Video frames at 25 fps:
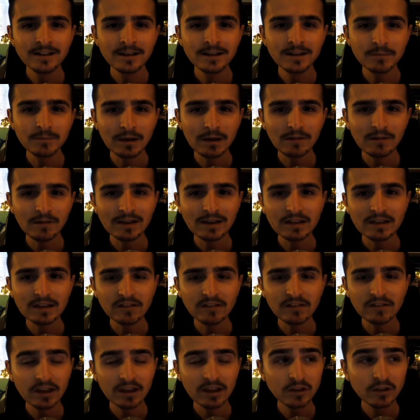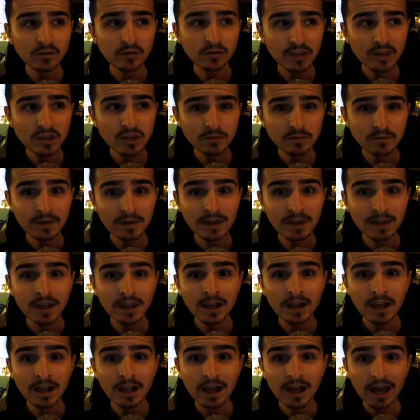My granddad's like, can you teach me
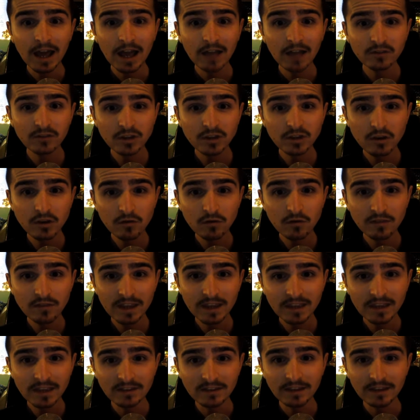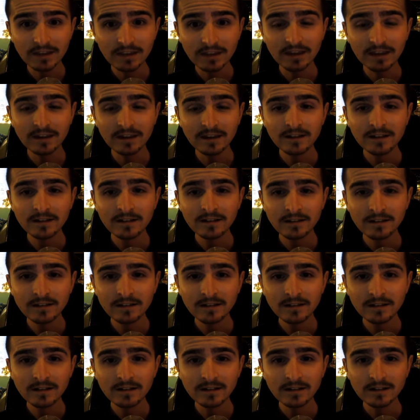how to use the internet?
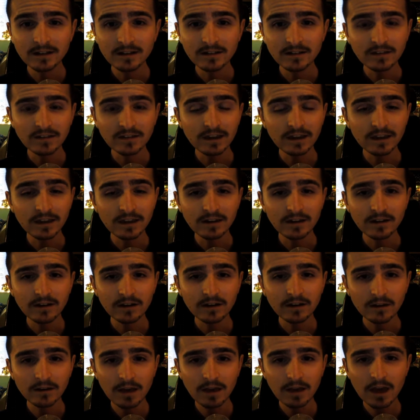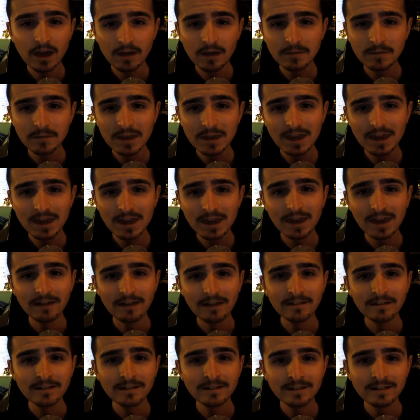I was like, yeah,
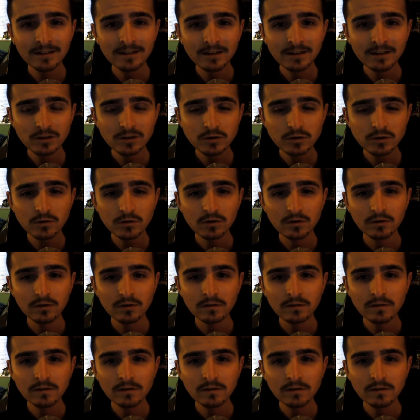sure.